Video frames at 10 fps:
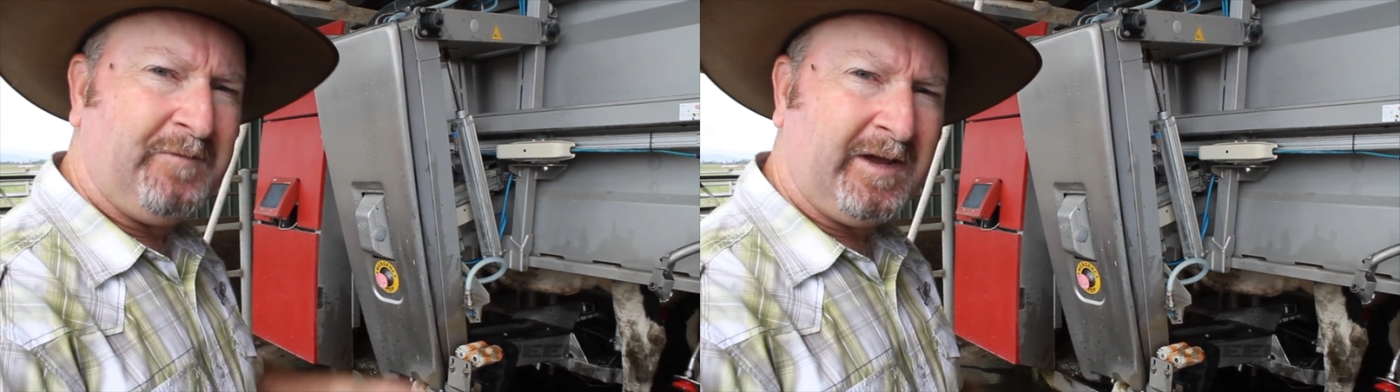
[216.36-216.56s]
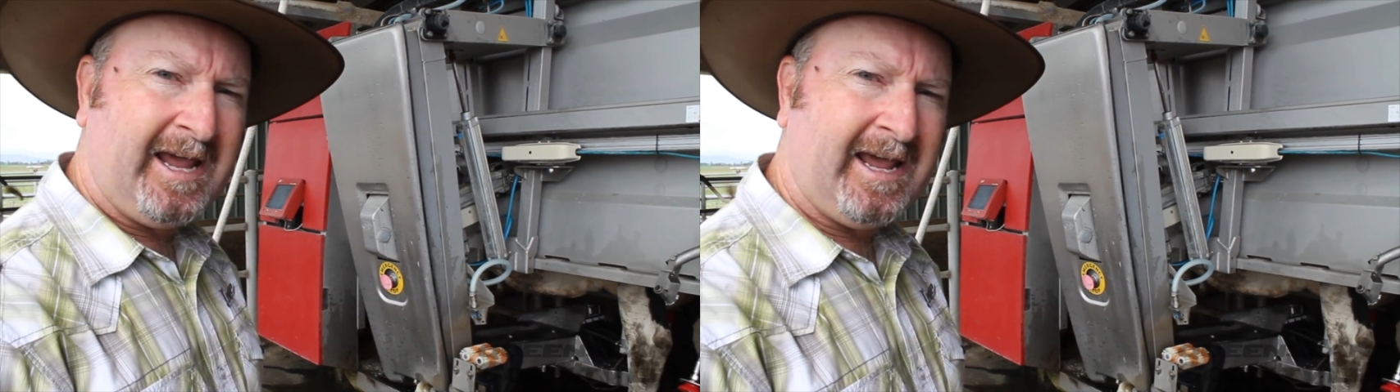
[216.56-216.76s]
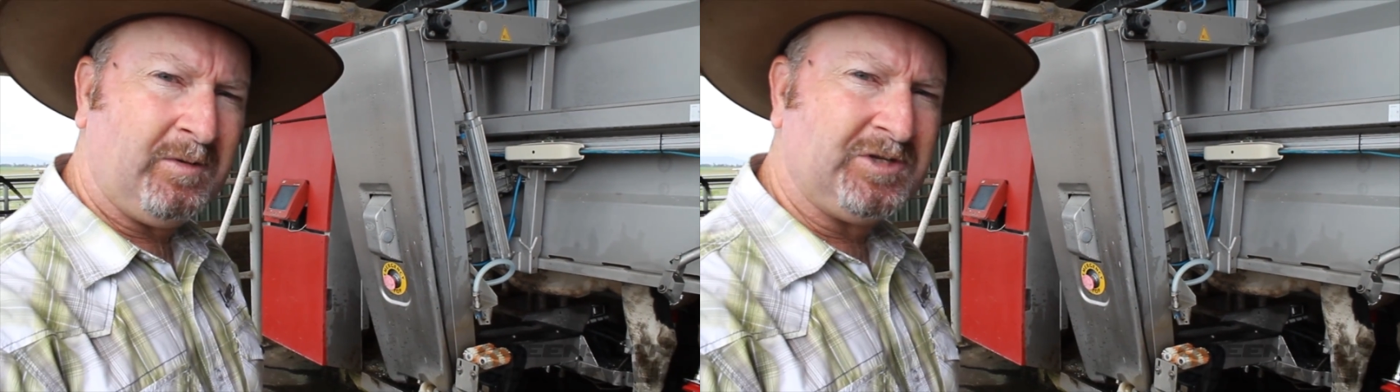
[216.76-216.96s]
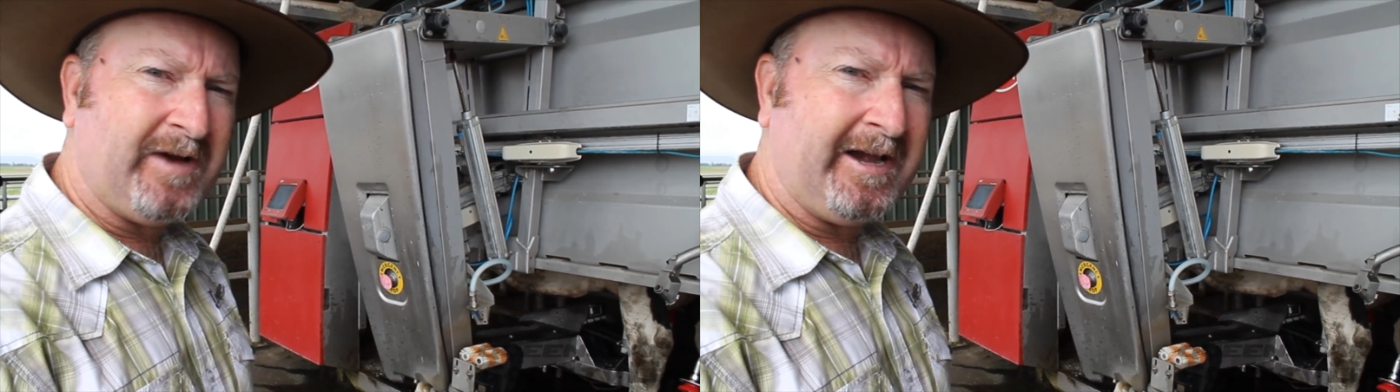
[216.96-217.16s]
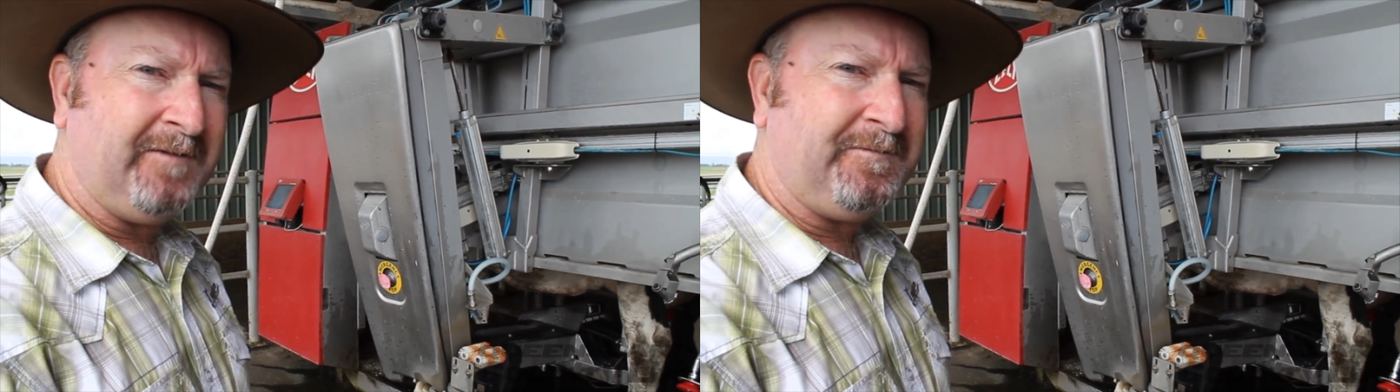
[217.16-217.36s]
if a cow is
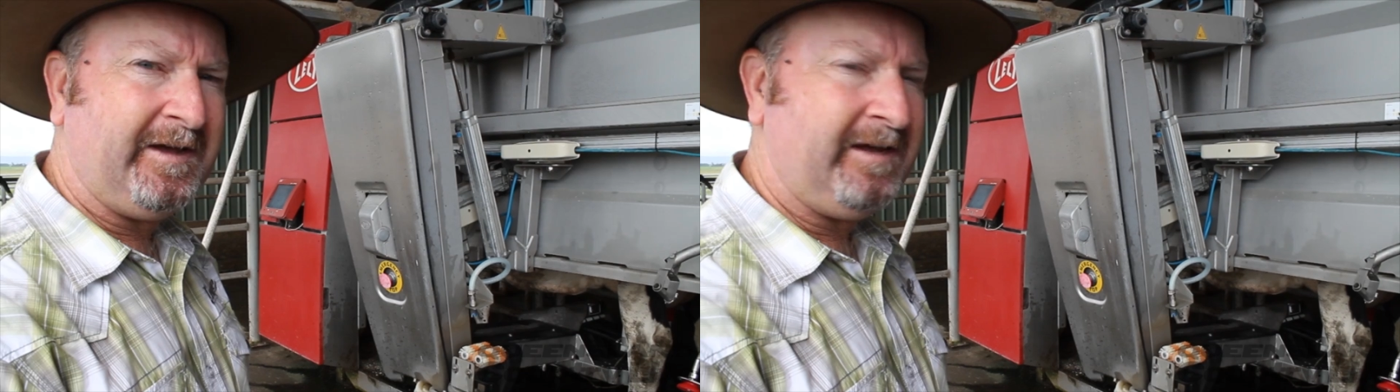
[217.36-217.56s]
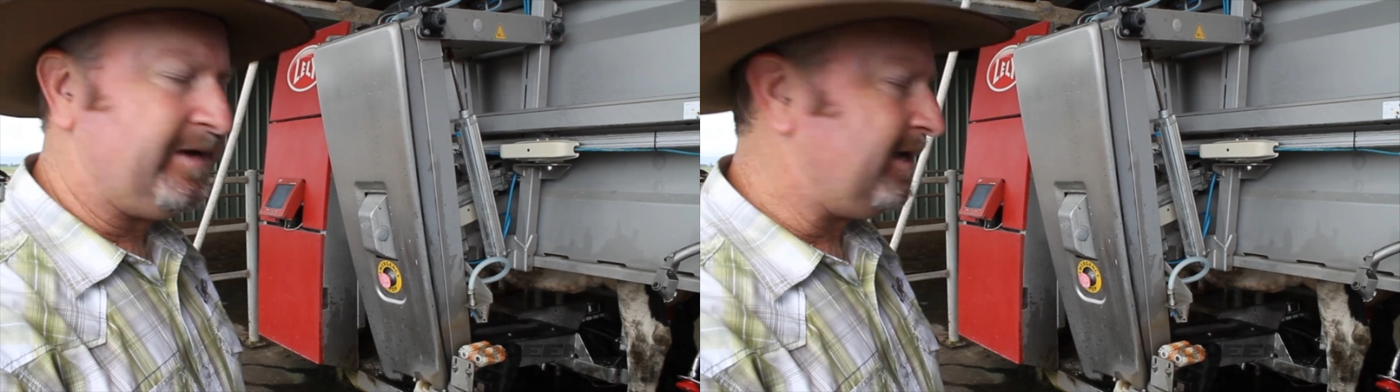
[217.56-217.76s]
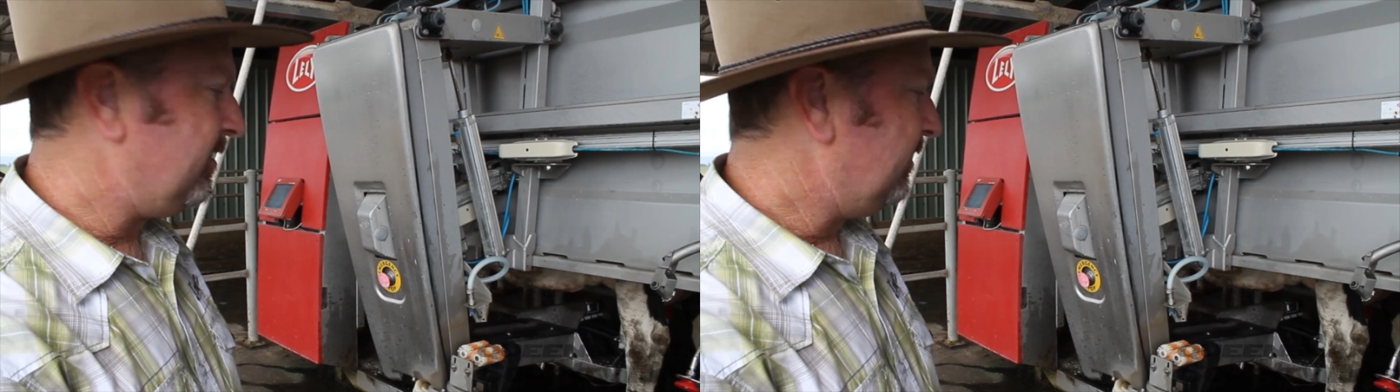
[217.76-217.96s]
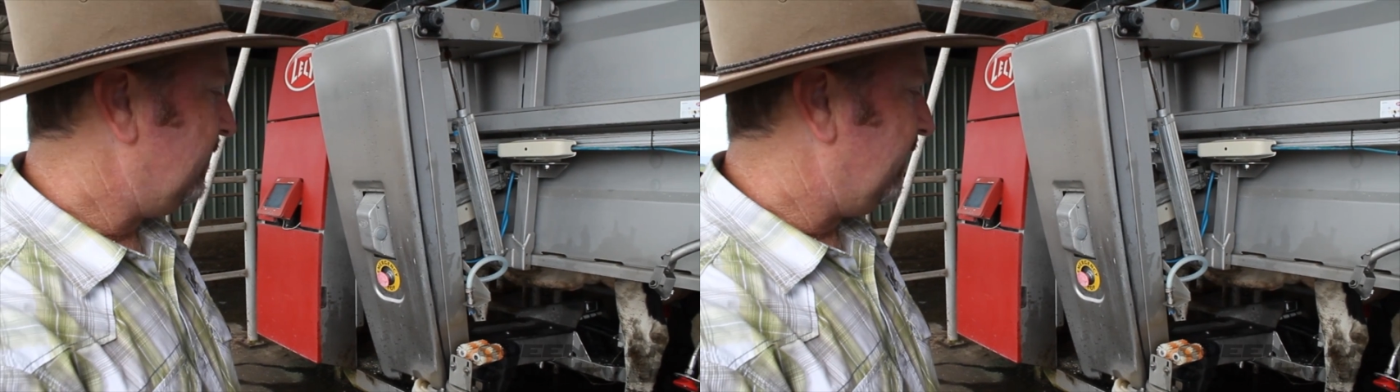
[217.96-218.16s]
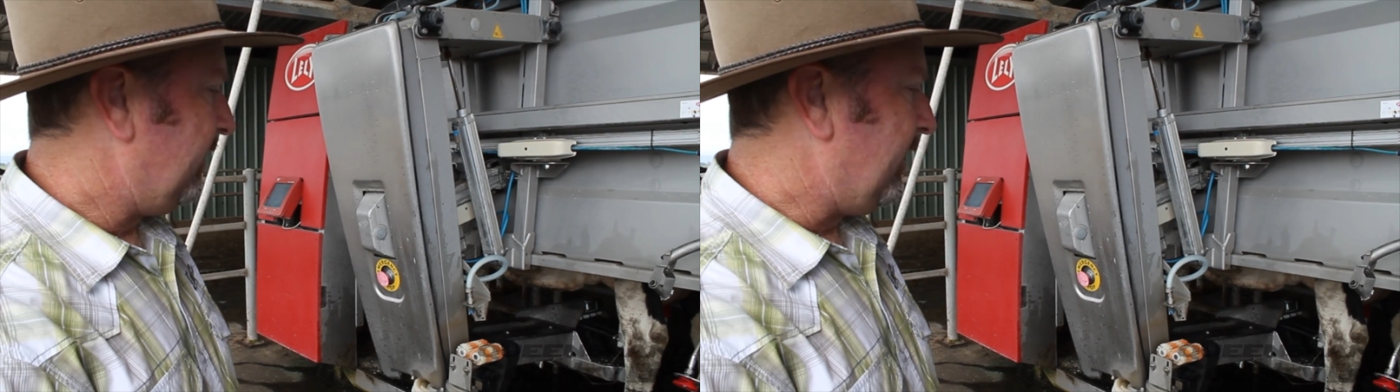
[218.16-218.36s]
running a fever,
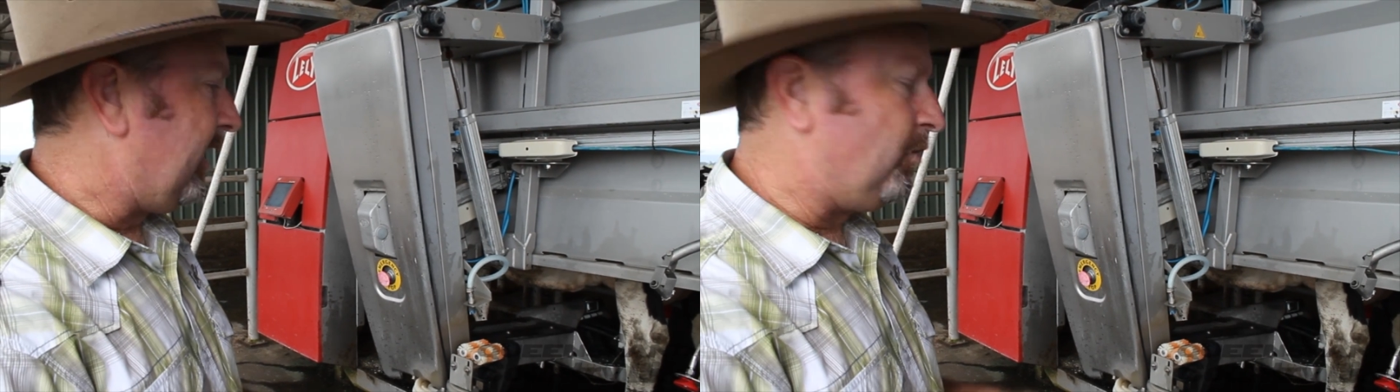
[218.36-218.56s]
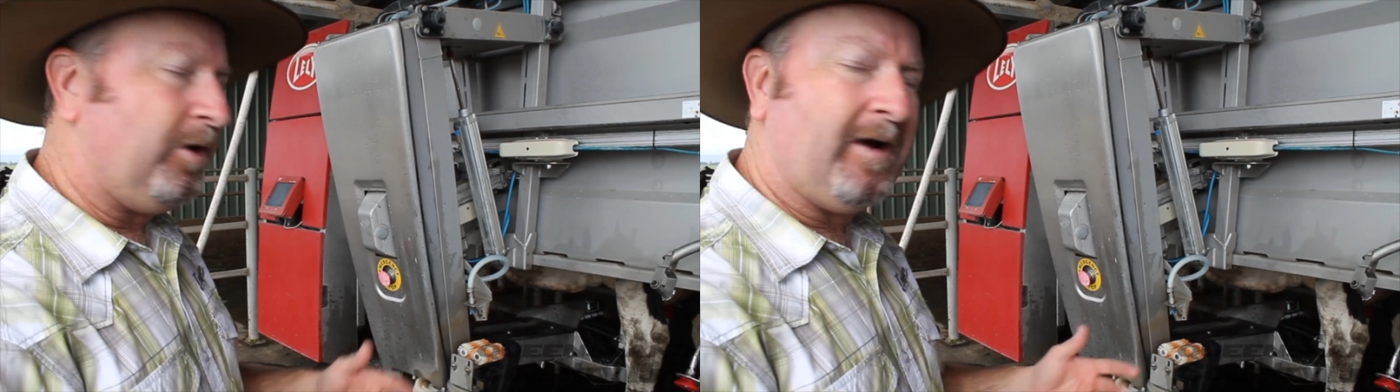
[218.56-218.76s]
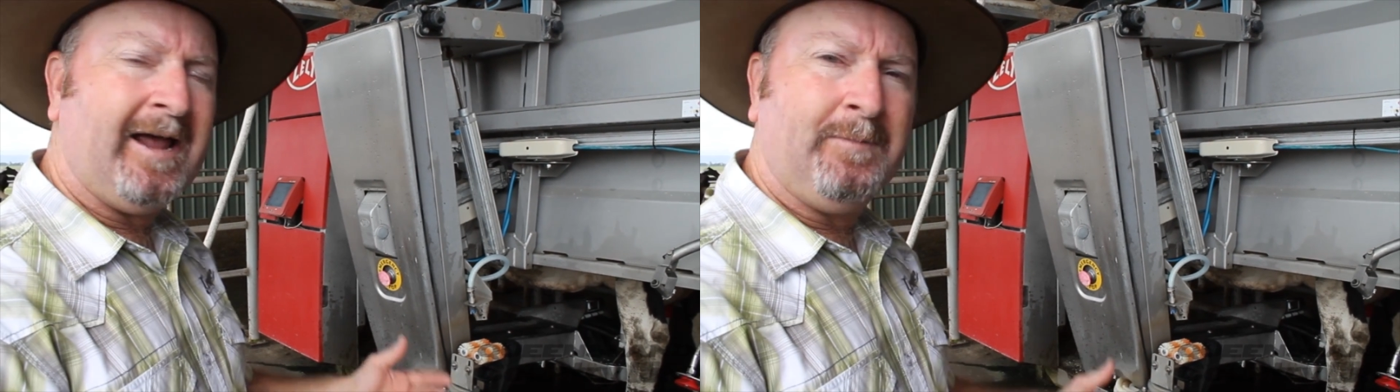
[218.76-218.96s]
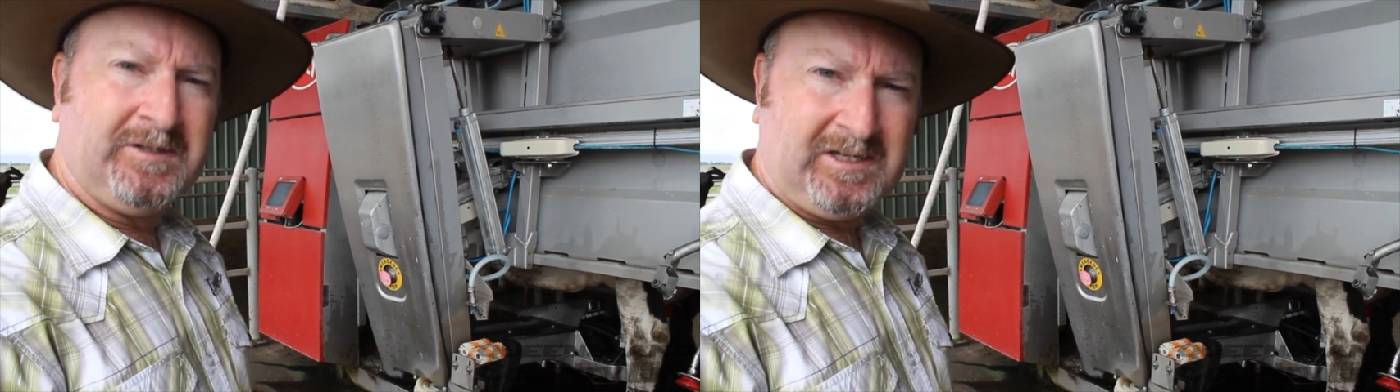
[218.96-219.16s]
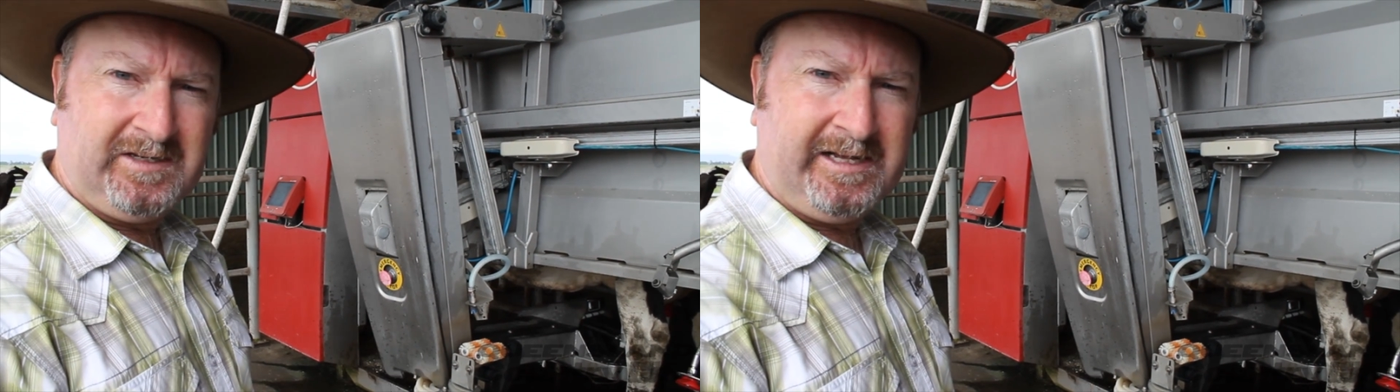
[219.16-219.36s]
and we're able
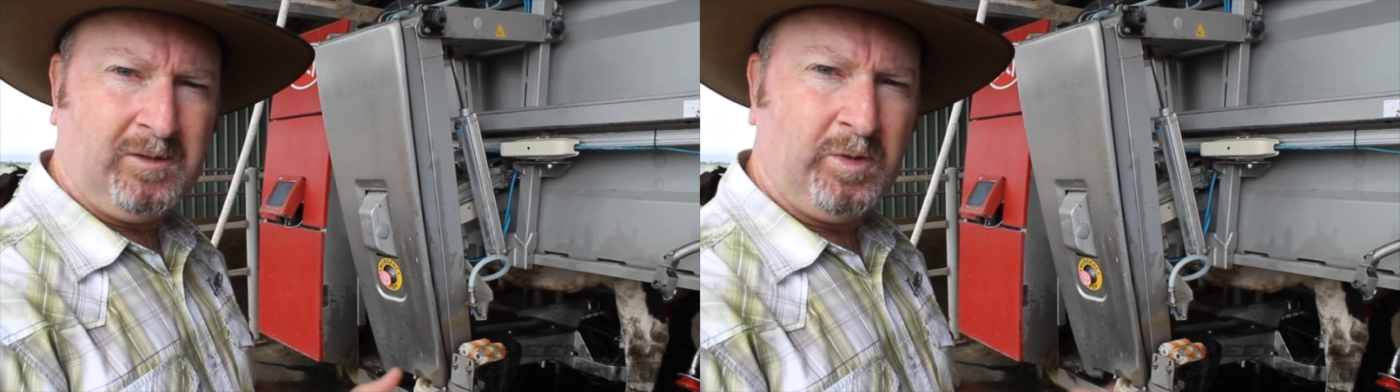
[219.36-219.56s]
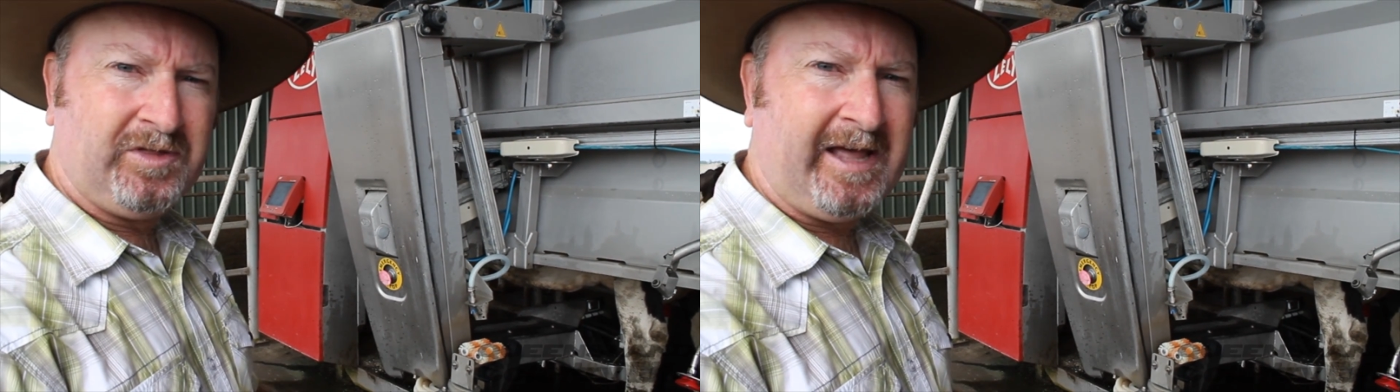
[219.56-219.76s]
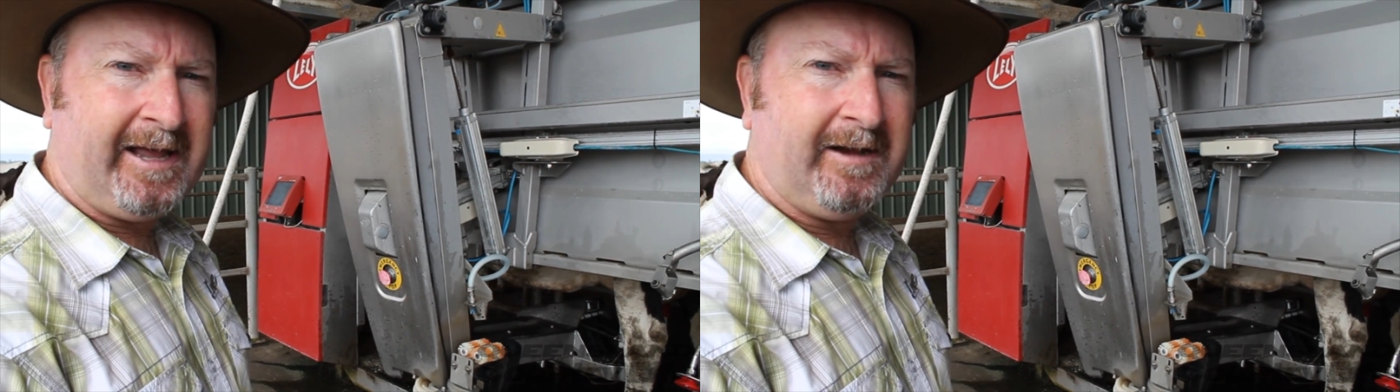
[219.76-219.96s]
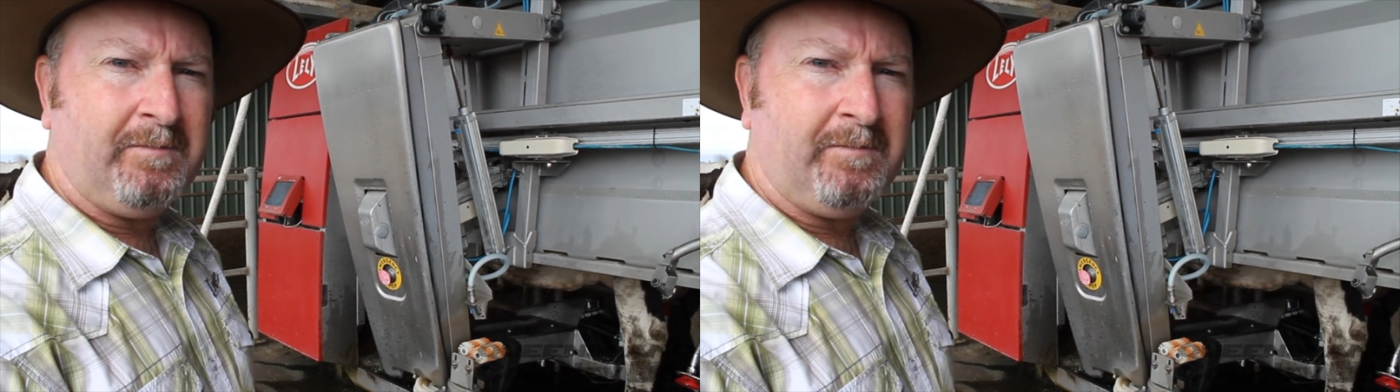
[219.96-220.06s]
to deal with that